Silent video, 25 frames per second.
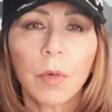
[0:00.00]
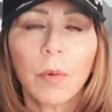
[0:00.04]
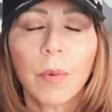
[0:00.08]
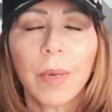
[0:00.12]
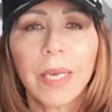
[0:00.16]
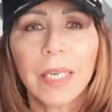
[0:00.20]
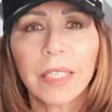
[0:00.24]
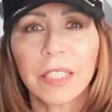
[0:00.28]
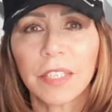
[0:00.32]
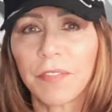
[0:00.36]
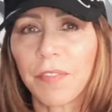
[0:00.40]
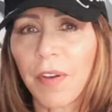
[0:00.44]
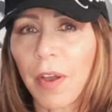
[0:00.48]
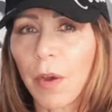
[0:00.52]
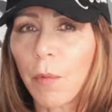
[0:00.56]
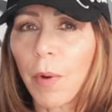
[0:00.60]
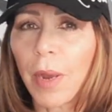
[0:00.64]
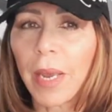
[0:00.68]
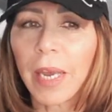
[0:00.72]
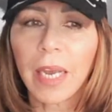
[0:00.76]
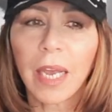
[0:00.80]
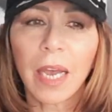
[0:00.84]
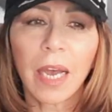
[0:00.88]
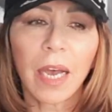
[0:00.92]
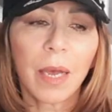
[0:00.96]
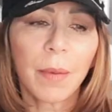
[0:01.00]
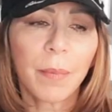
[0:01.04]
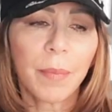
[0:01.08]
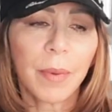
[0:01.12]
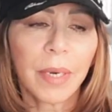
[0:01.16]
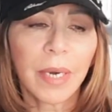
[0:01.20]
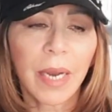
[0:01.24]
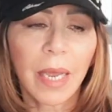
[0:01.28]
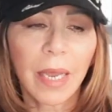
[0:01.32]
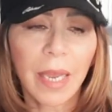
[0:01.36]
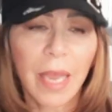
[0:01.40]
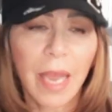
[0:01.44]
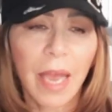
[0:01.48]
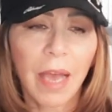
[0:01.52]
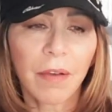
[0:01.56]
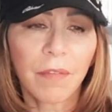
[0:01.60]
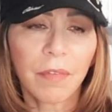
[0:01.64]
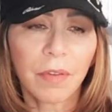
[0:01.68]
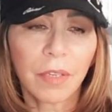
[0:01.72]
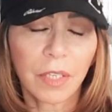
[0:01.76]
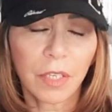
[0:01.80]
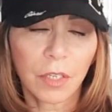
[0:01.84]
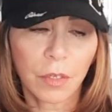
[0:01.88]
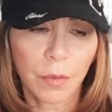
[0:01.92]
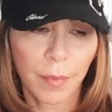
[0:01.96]
of weeks, if I wake up and I have
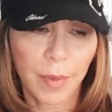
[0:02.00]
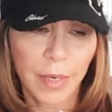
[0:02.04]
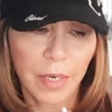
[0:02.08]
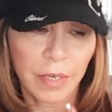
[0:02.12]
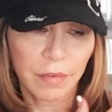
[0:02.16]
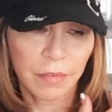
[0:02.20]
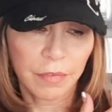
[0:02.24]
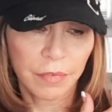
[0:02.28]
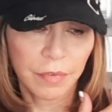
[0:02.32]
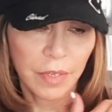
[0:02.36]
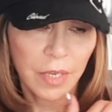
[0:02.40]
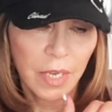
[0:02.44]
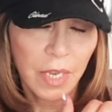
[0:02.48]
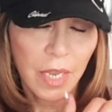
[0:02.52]
a little bit of